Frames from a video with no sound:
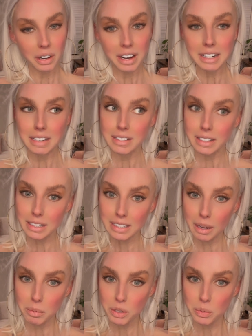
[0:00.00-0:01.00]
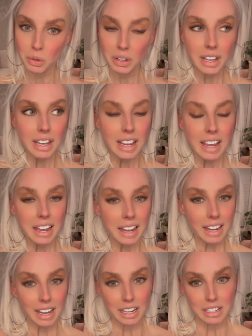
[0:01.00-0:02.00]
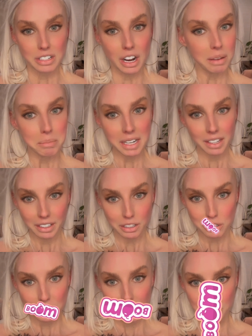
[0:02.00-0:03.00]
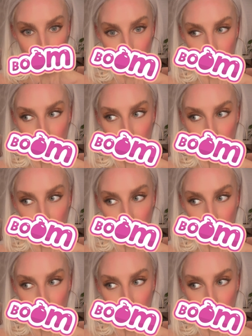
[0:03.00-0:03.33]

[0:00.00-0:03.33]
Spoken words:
It is conceptual, and it's not immediately understandable.